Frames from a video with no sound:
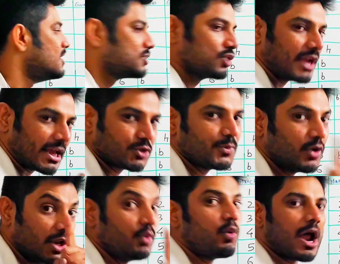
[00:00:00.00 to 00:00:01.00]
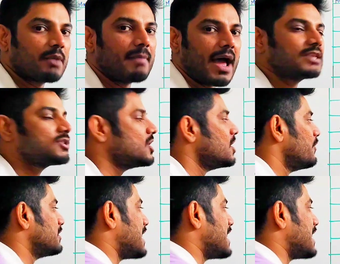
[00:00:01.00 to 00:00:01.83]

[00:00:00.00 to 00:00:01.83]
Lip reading: So it has to be only one match which